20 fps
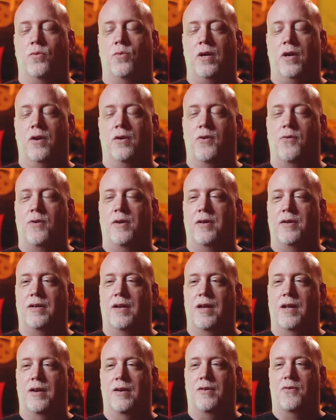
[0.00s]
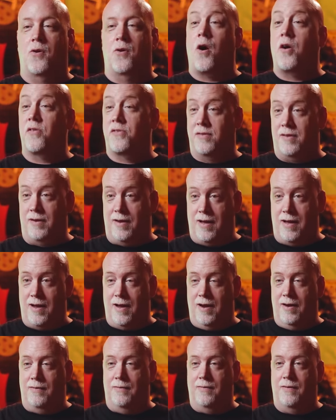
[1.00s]
we are going to get it across the
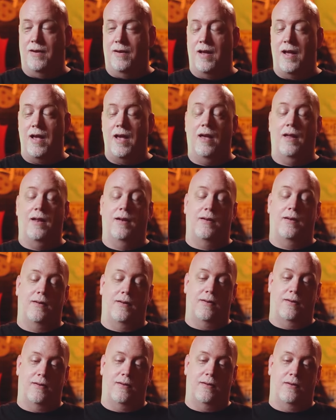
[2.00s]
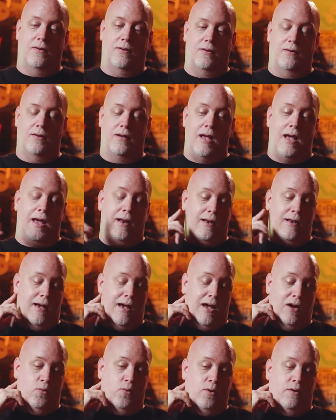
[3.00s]
line and Ed and
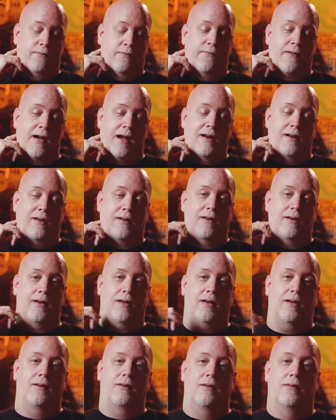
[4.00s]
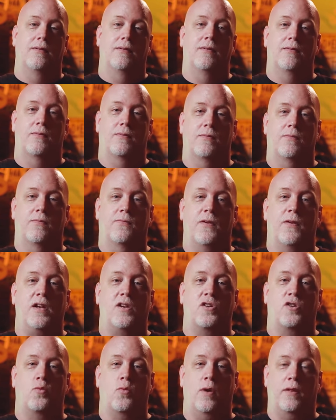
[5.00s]
I will finally
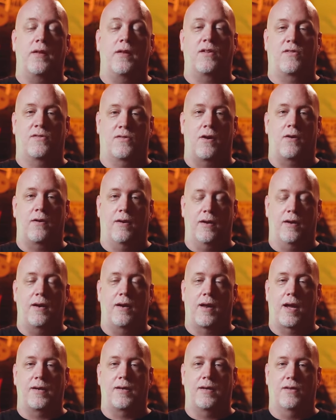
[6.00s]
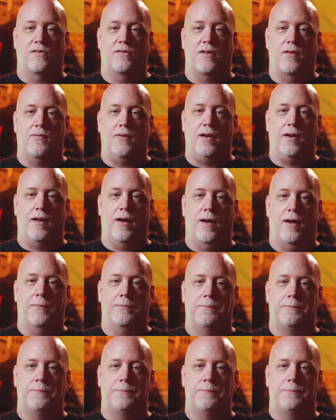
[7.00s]
finish what they started in 1979.